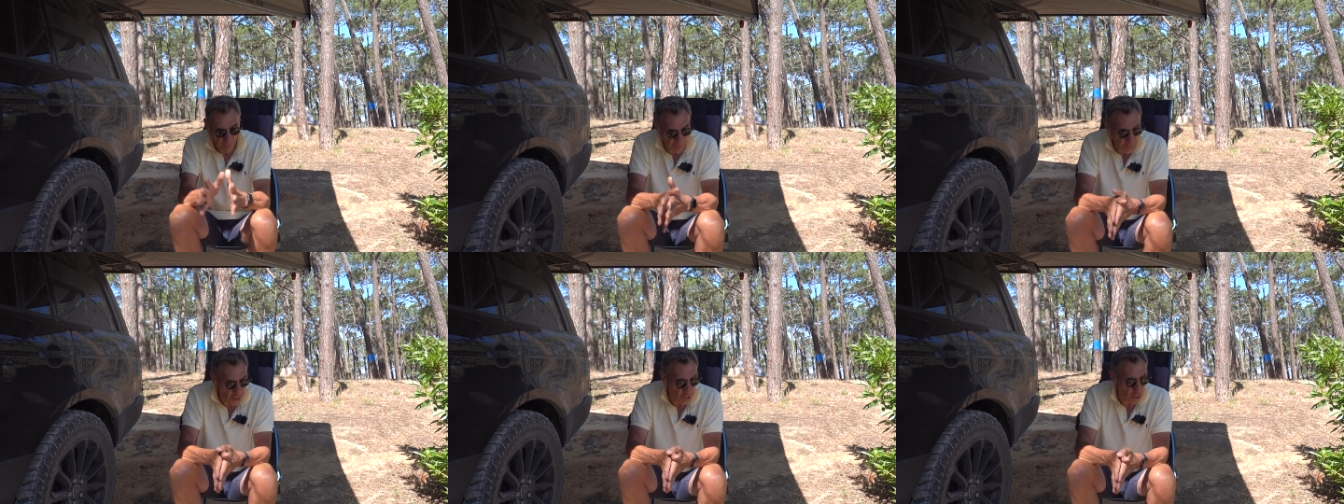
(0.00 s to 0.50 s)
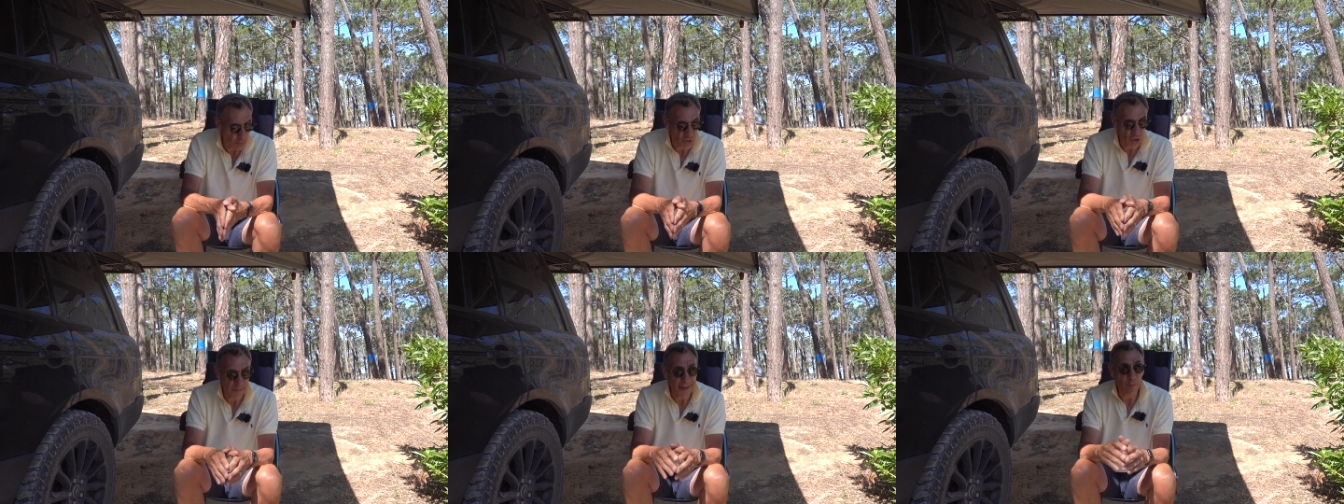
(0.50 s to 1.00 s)
the third
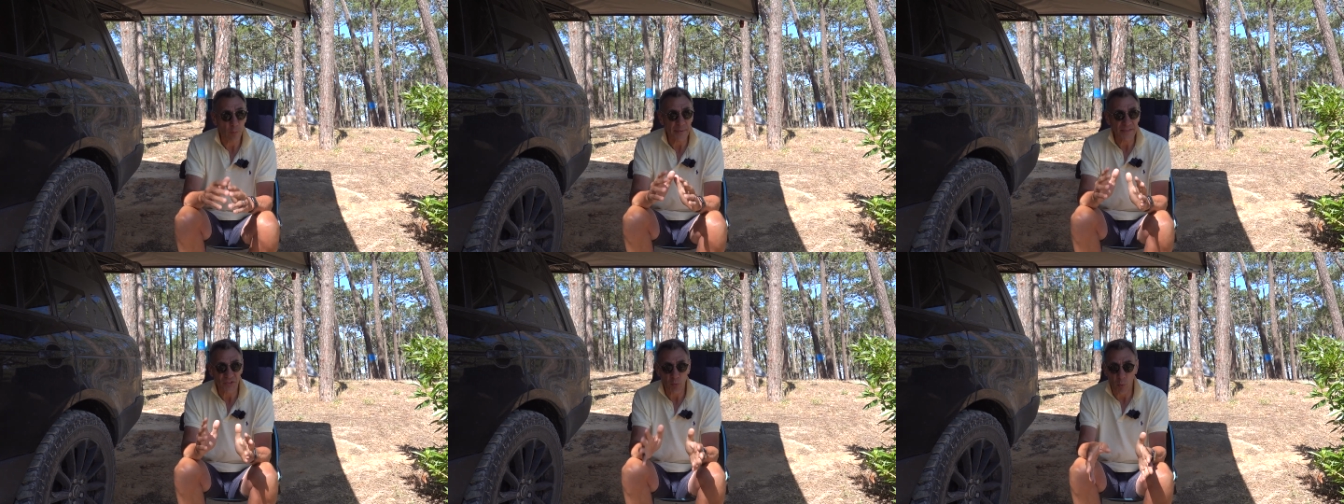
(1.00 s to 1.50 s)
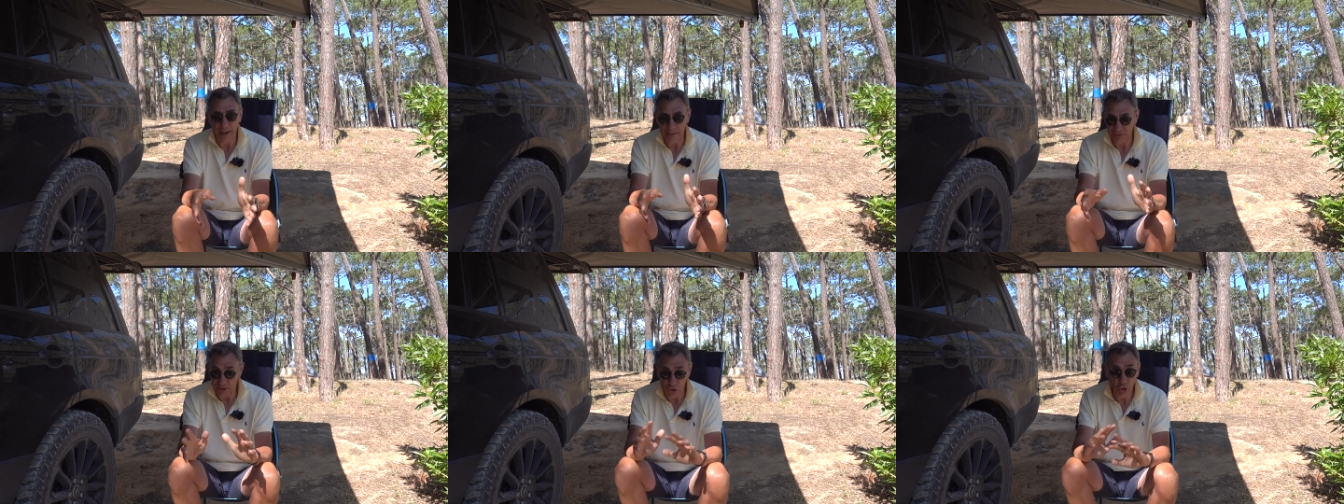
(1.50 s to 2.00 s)
option, and that will be
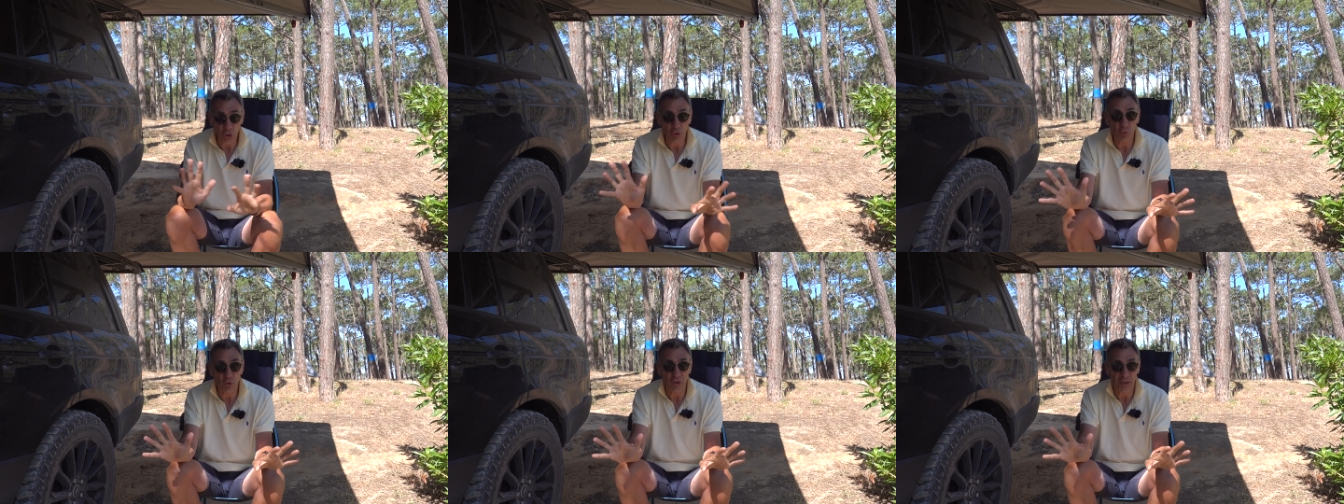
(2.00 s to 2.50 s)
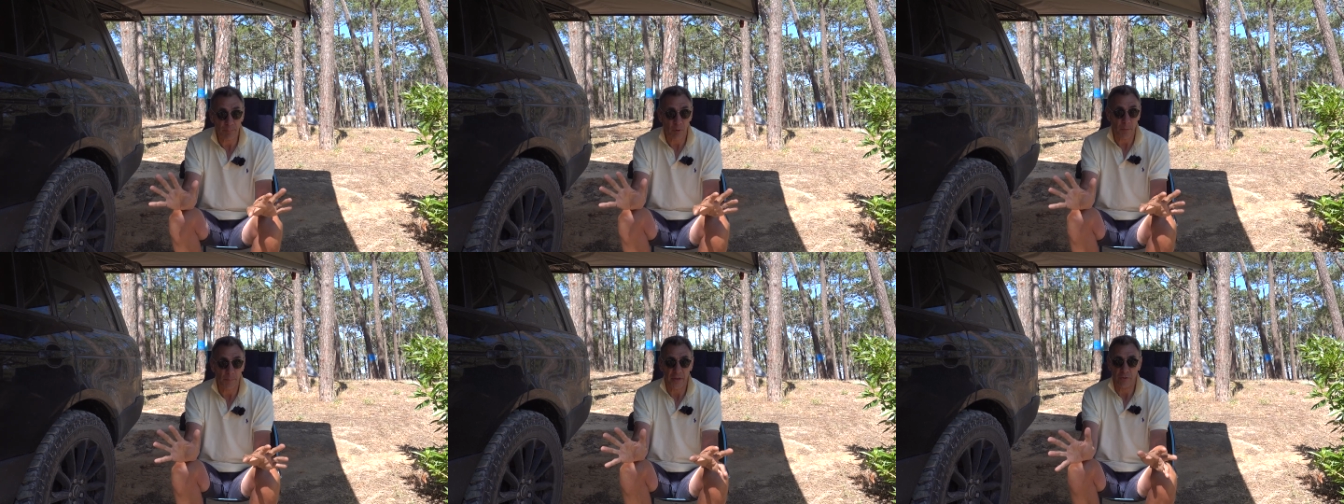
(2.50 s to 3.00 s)
swags. They're hugely
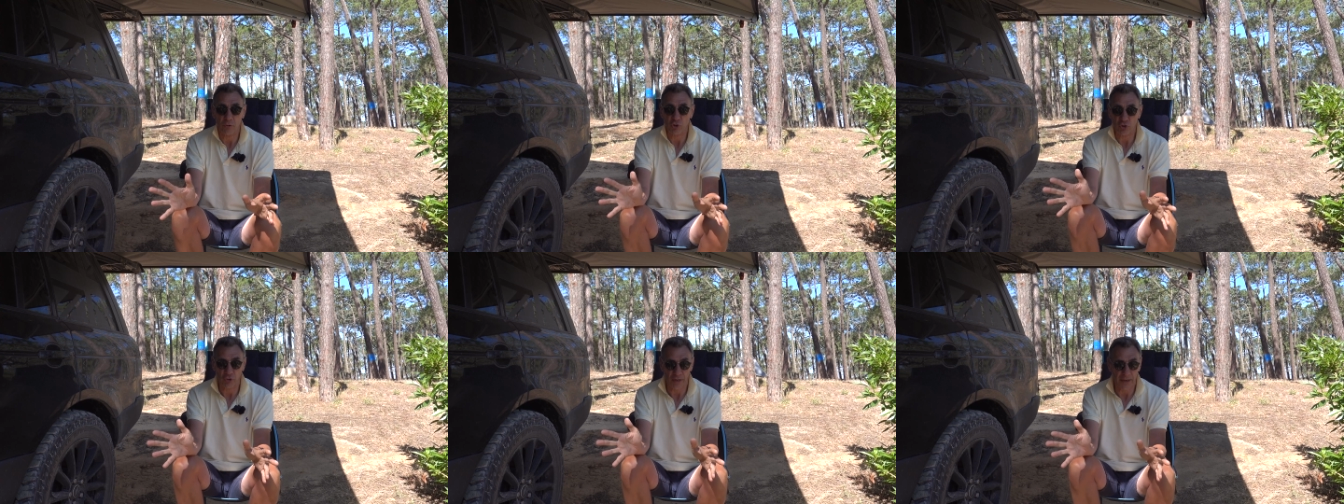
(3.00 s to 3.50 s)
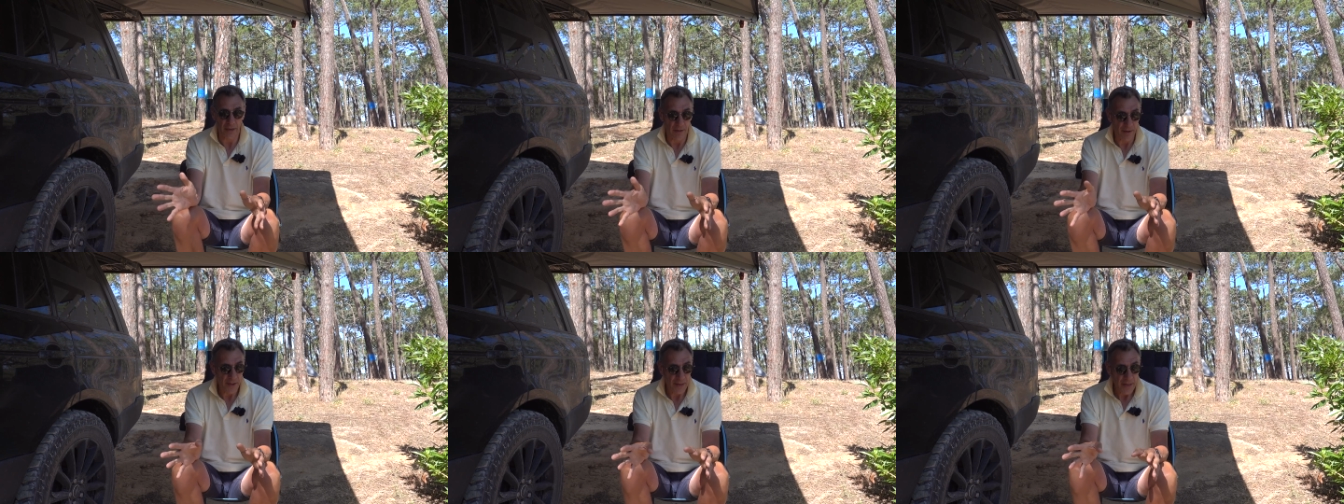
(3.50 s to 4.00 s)
popular in Australia,
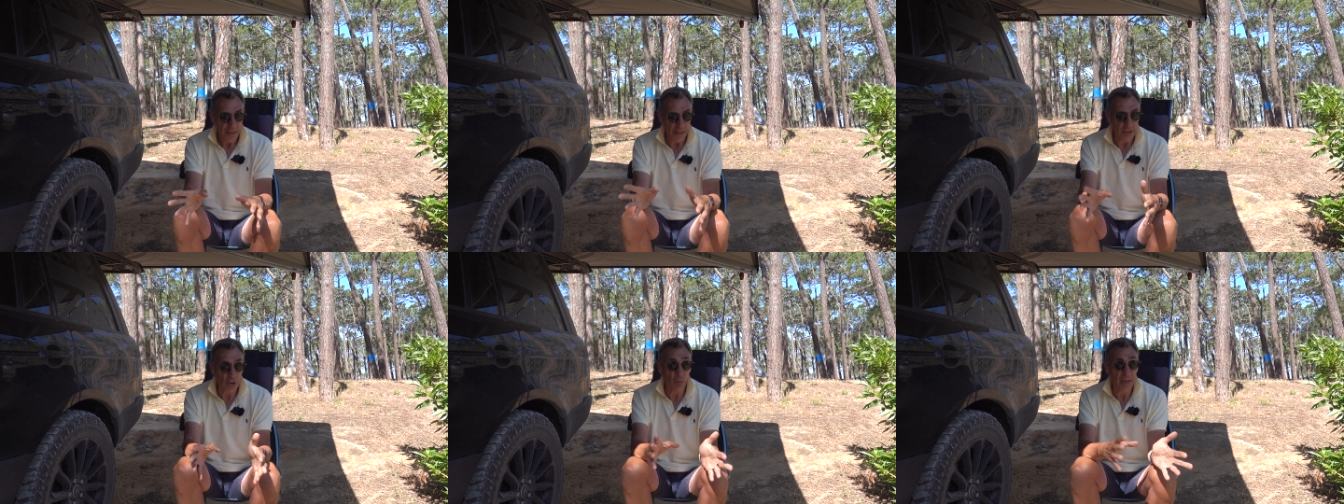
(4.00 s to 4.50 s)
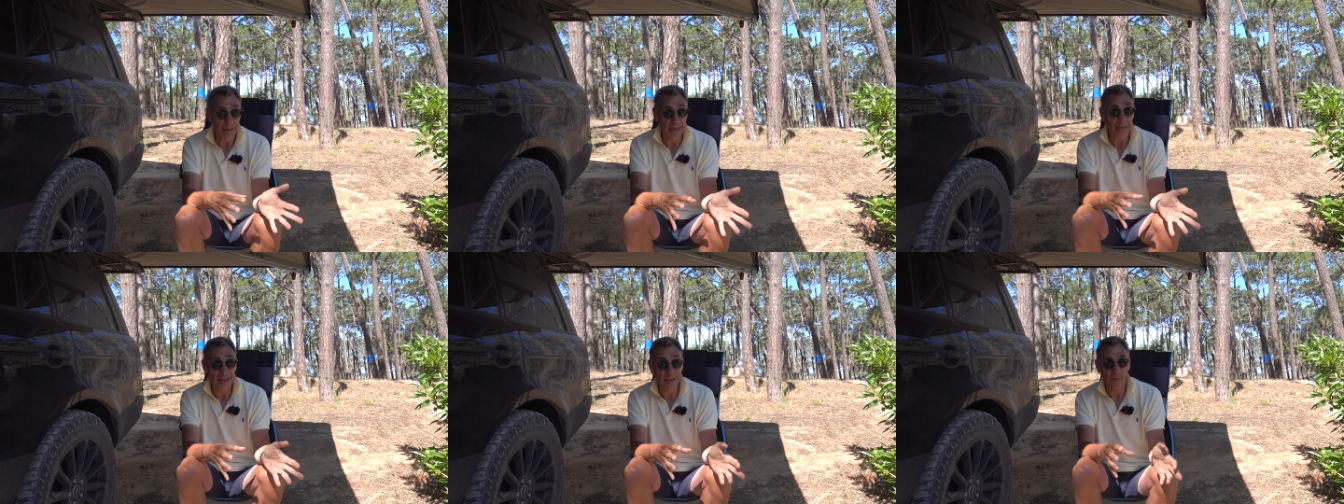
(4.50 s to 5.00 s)
and you
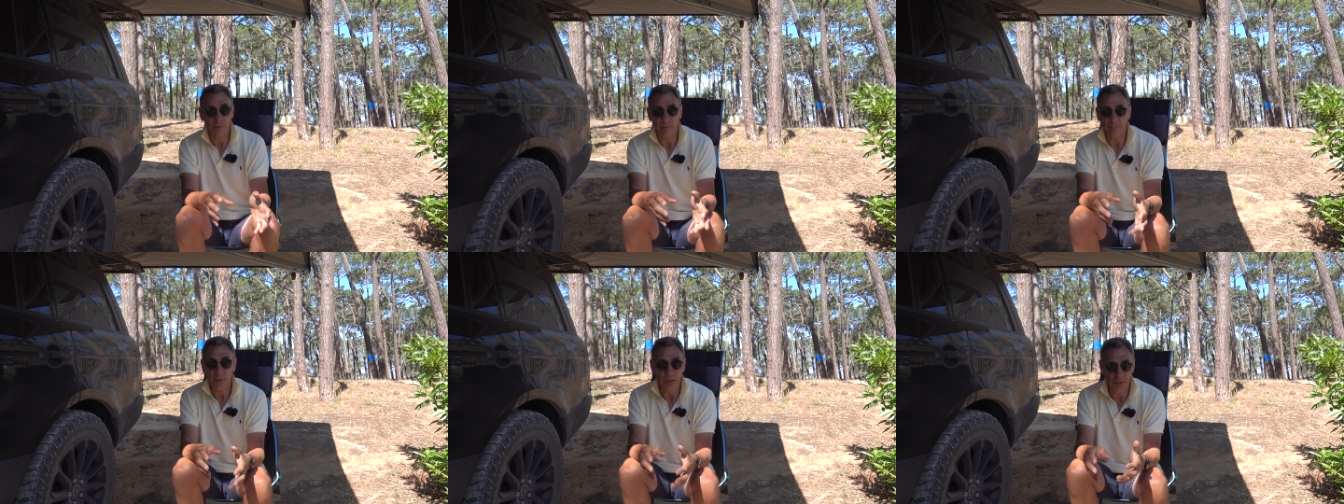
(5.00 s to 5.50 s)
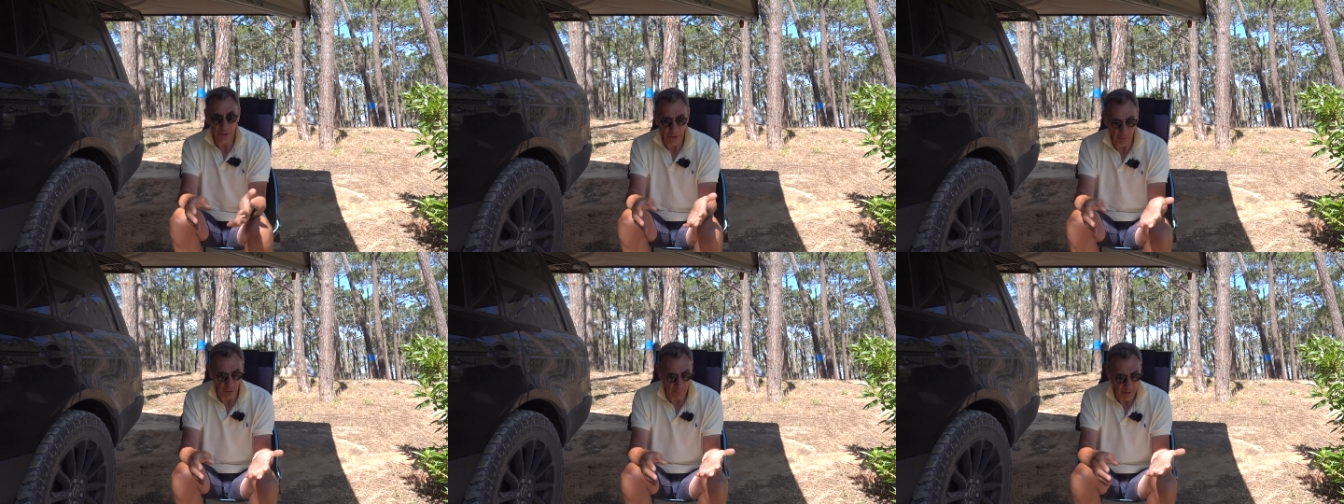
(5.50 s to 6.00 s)
can get them in
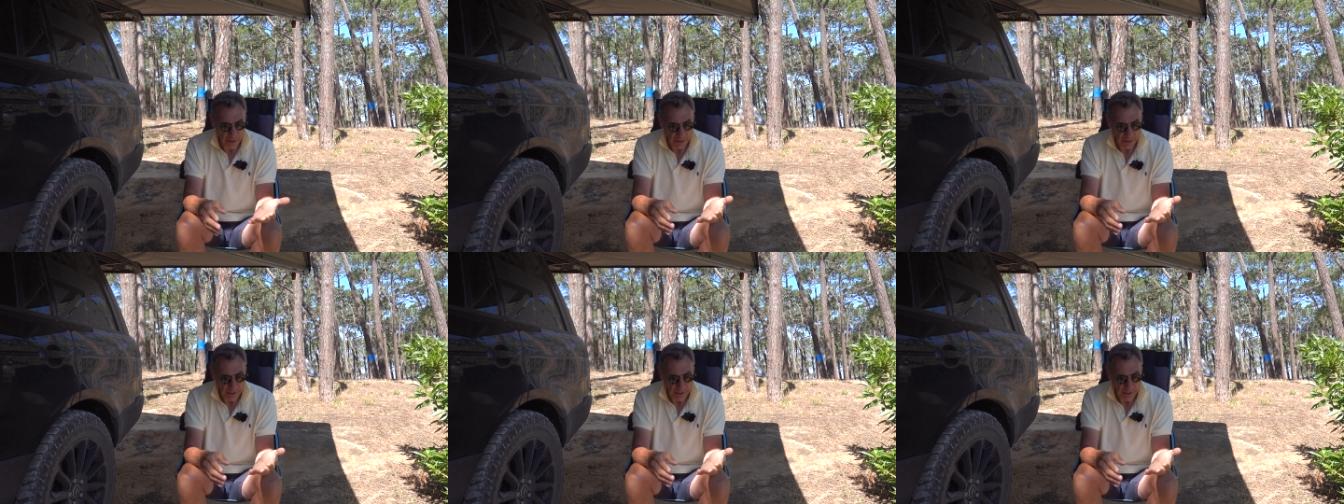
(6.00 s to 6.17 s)
Europe.